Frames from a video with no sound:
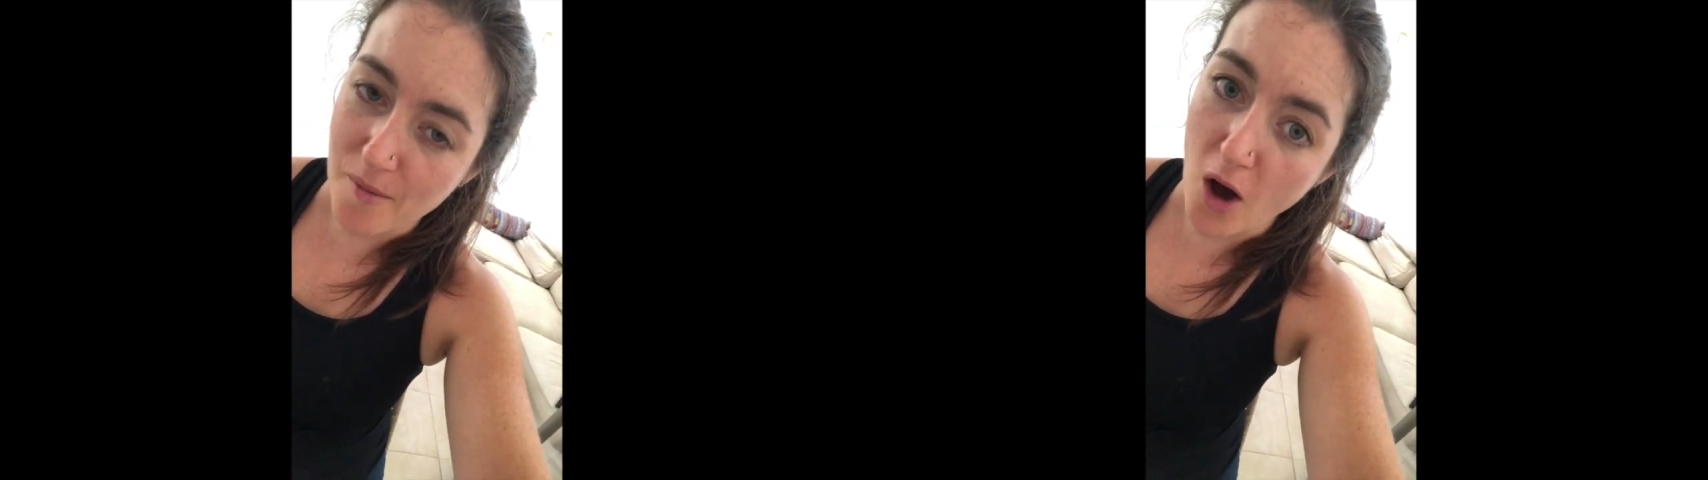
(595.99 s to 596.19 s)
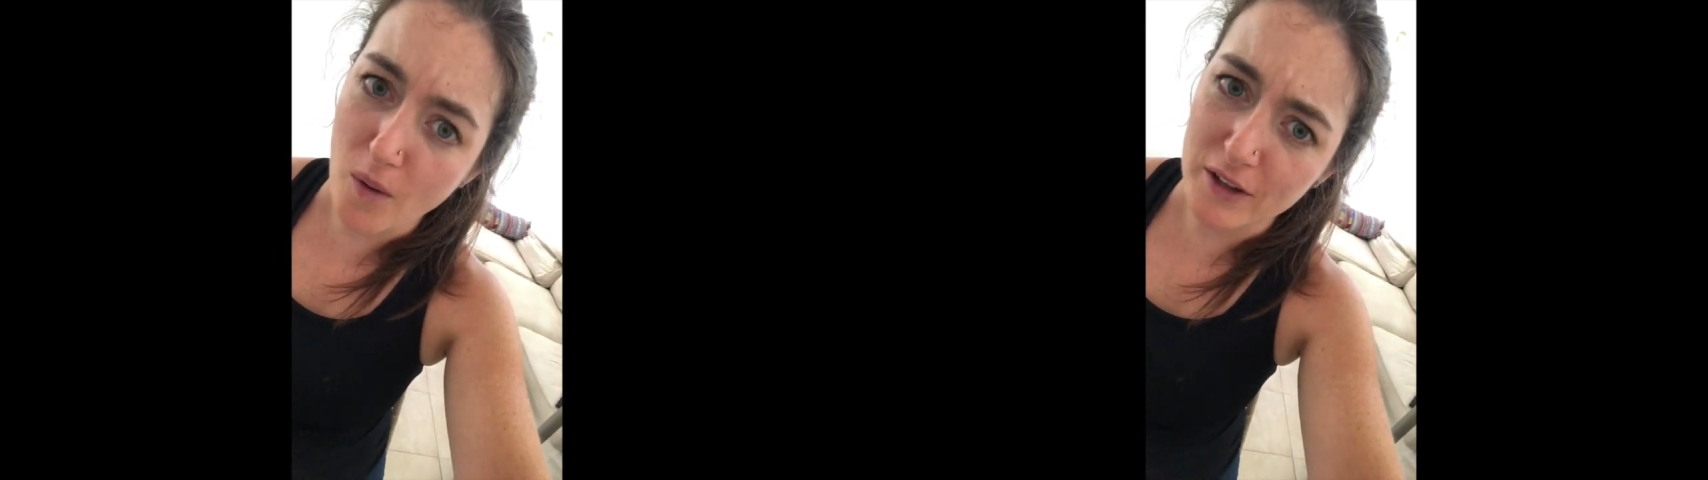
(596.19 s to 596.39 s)

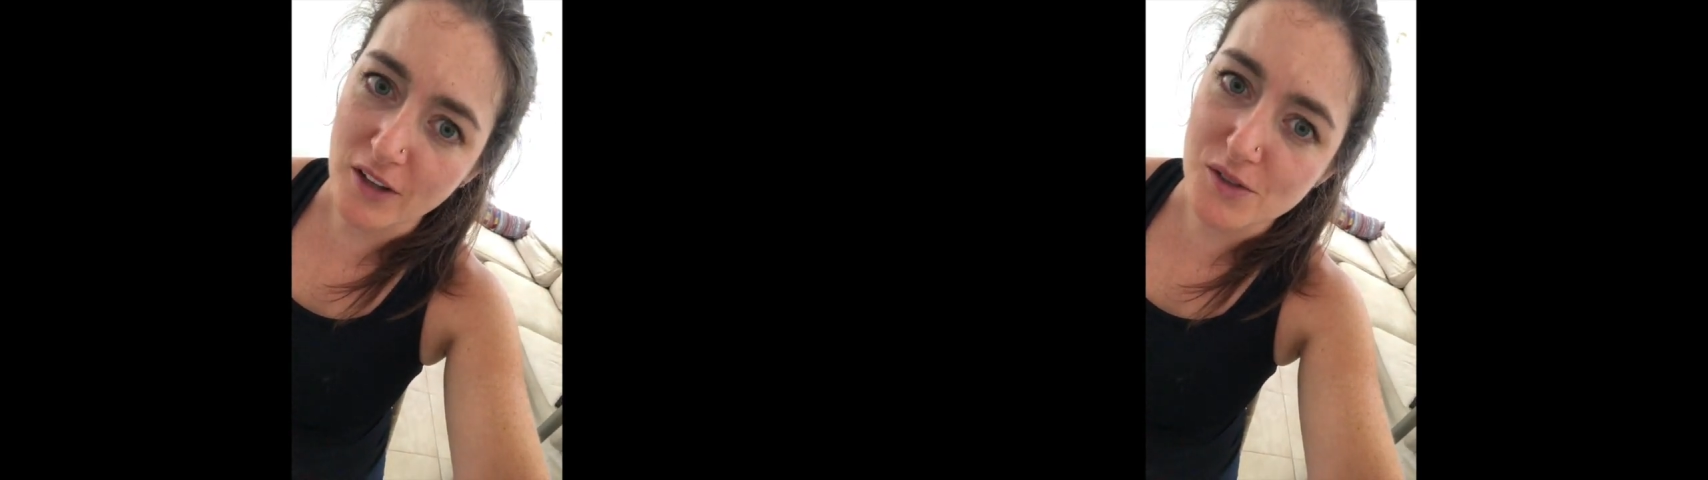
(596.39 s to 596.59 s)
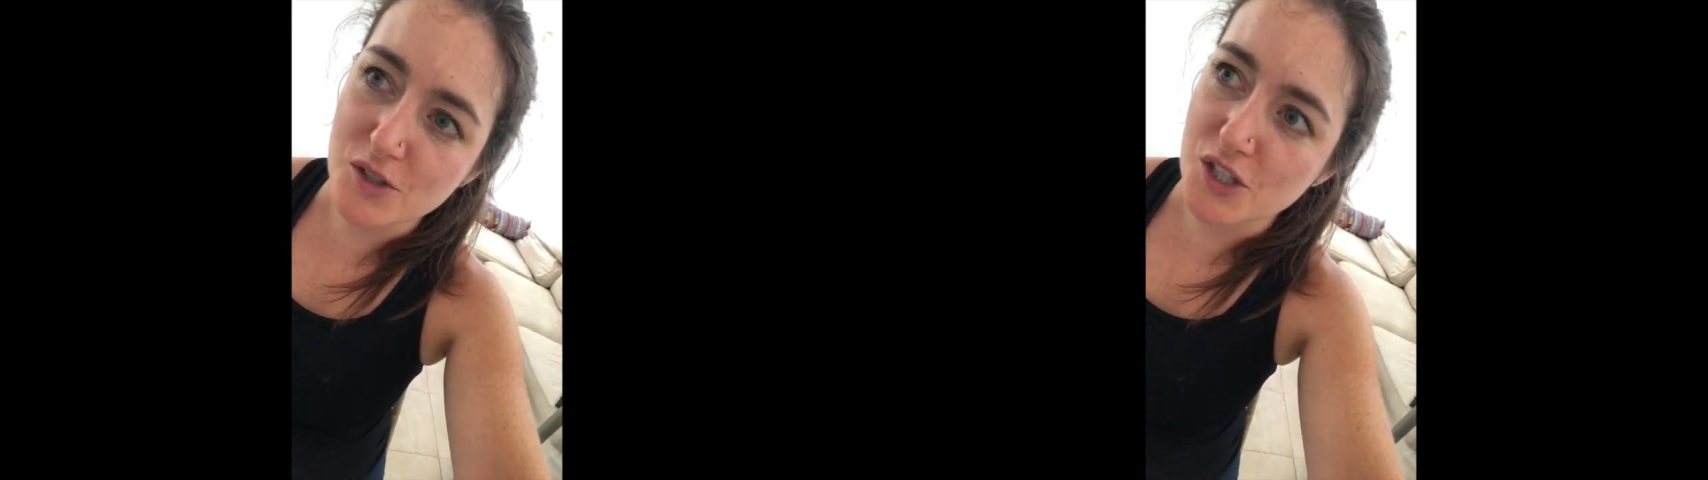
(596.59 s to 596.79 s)
and
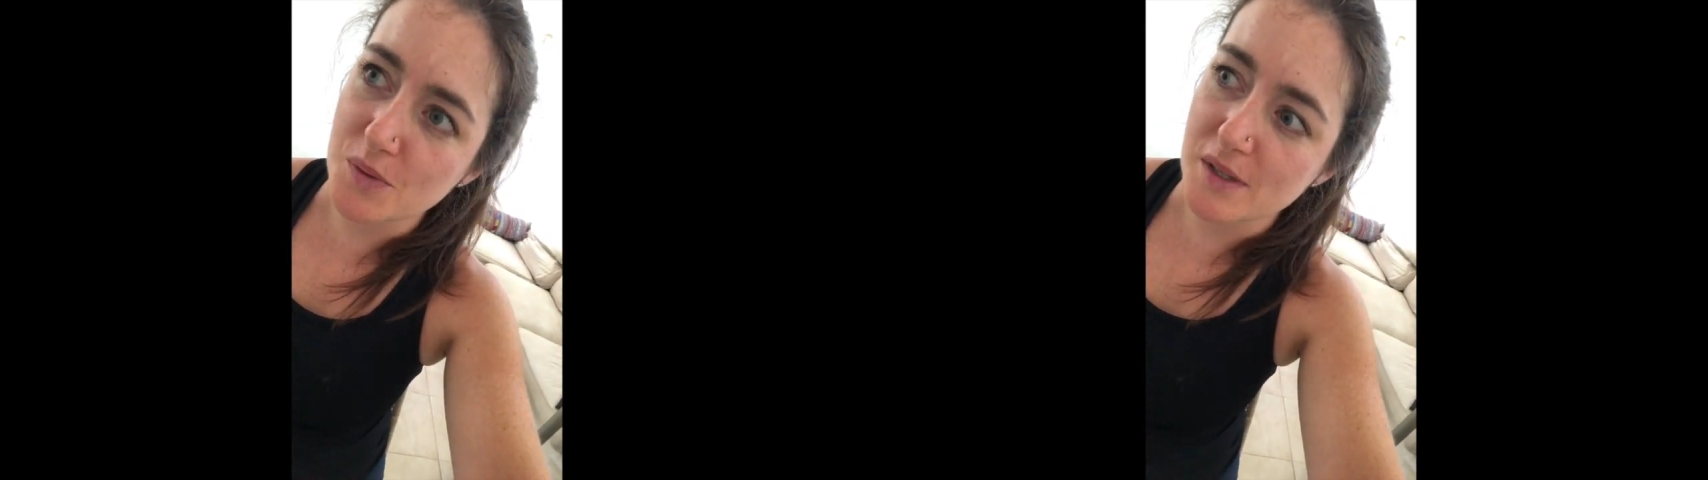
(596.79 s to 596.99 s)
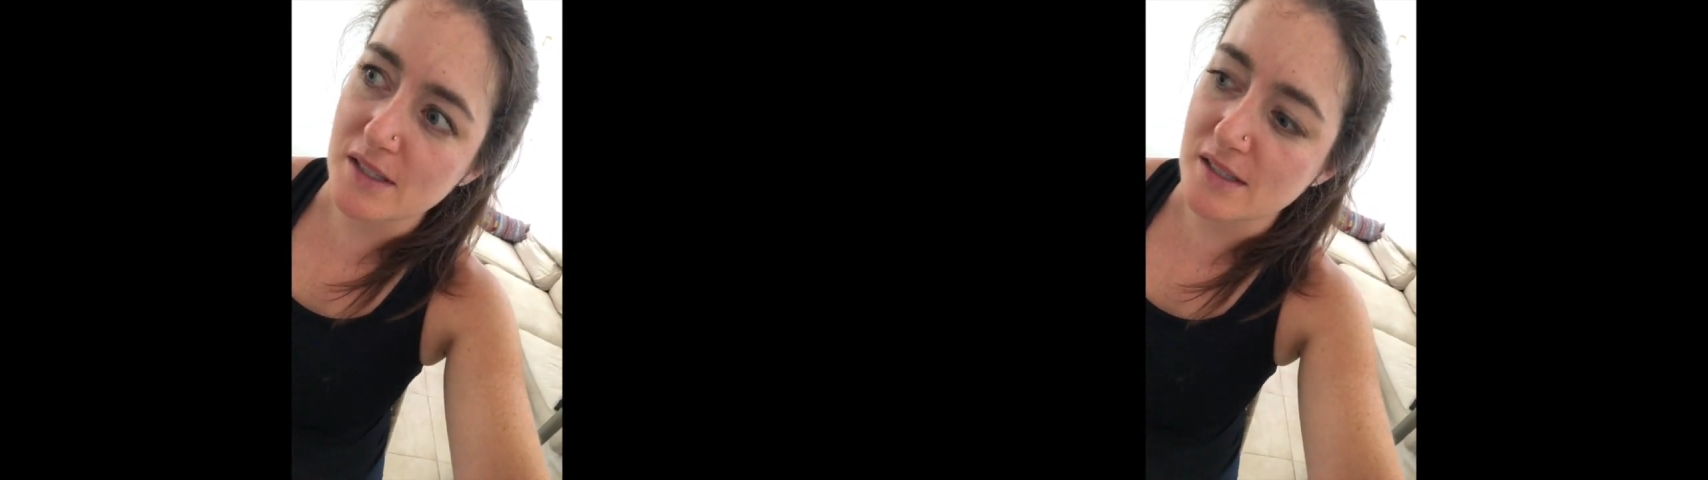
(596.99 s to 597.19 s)
also she
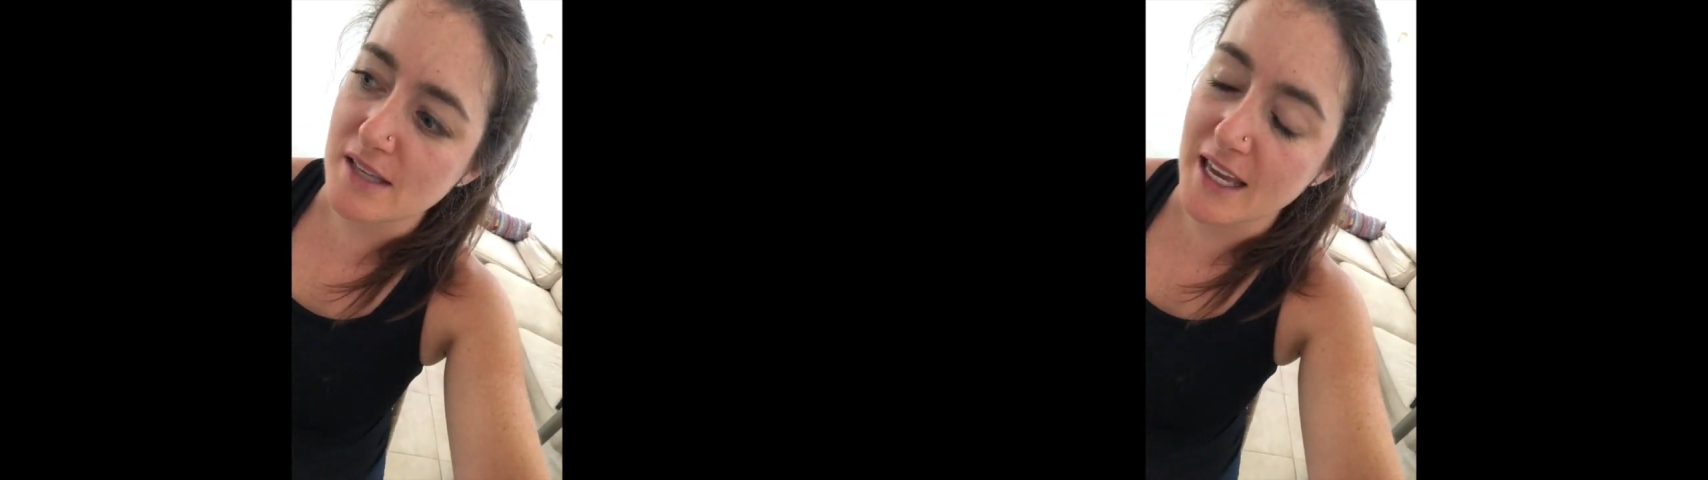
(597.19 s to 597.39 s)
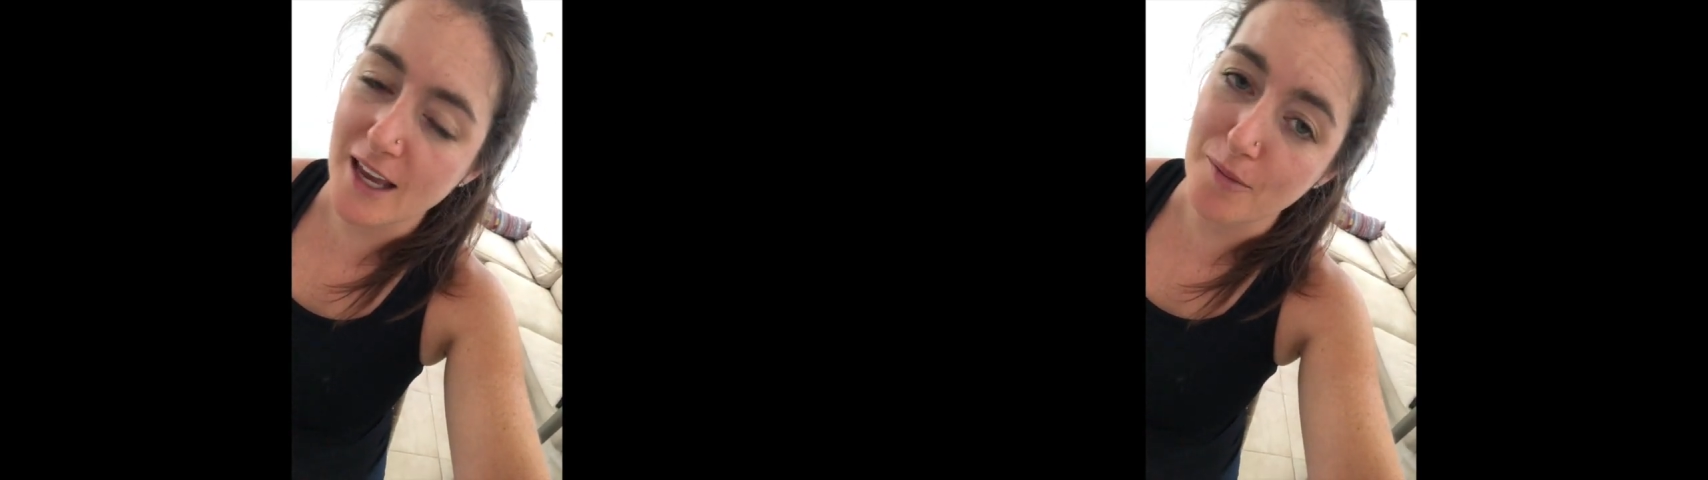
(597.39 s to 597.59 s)
was
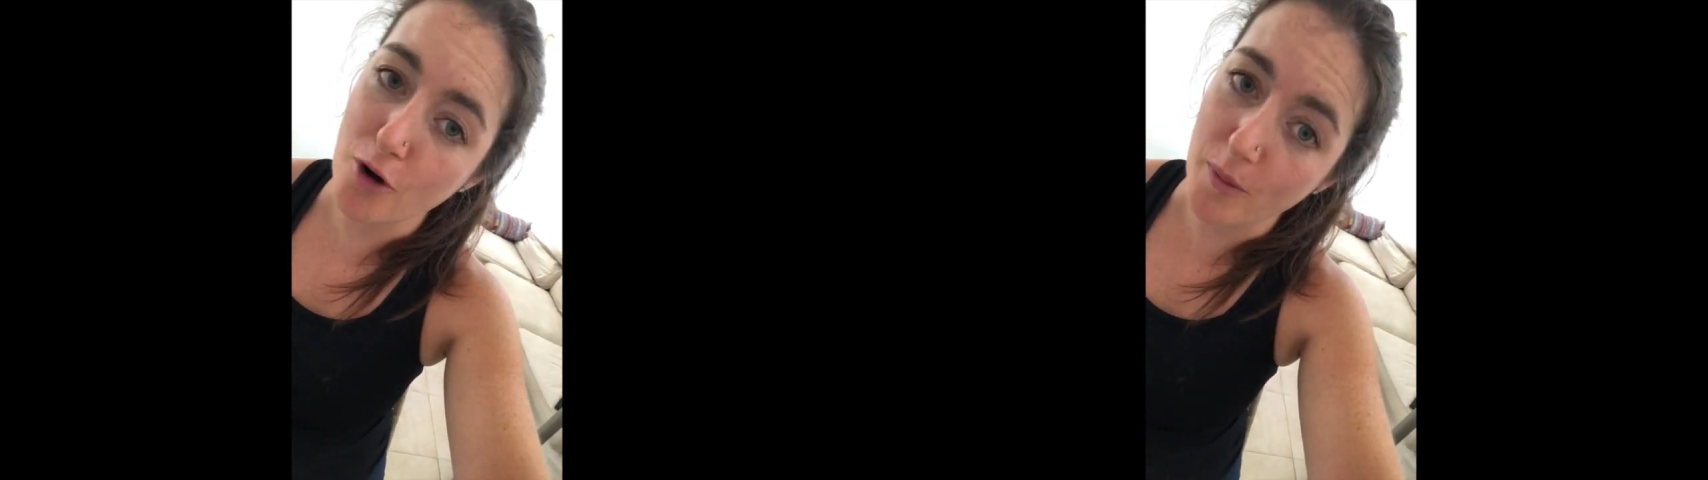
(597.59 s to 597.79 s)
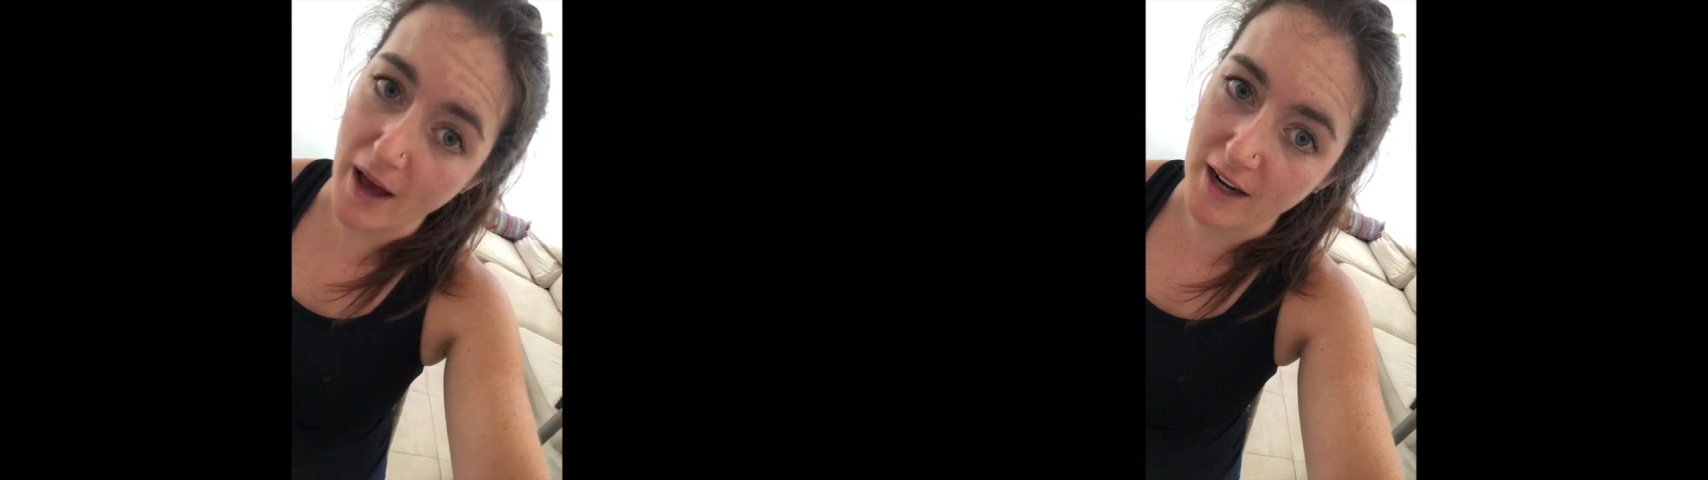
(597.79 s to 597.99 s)
taking a
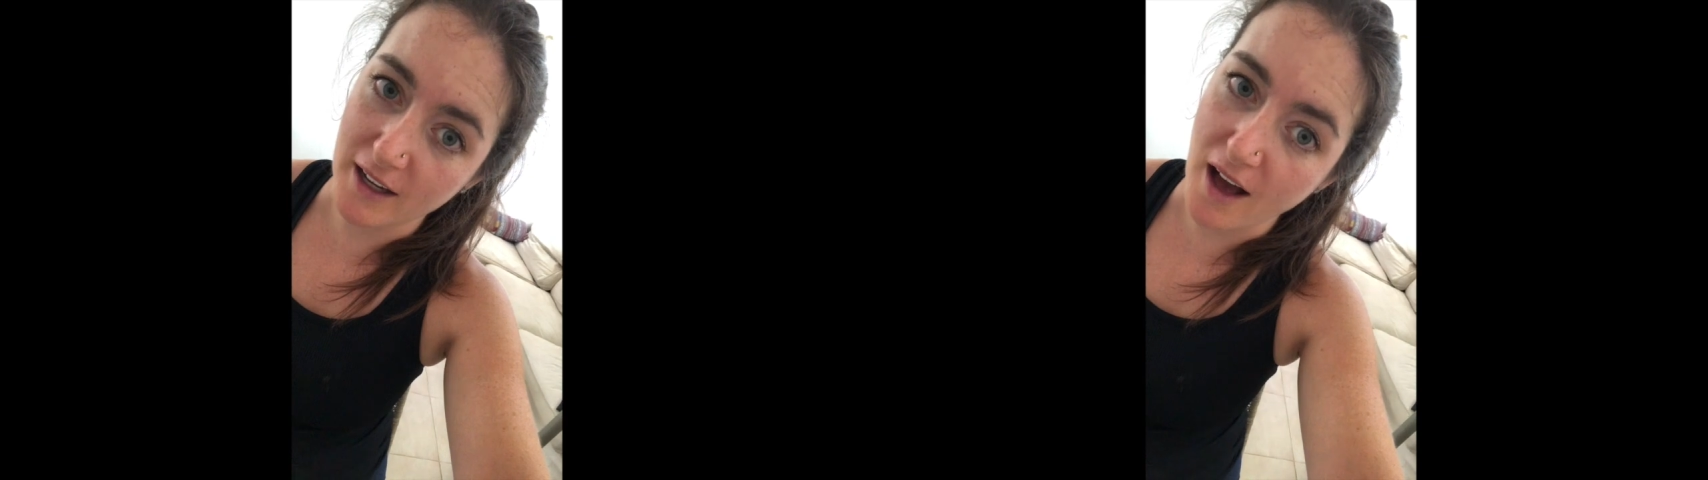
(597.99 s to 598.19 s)
probiotic,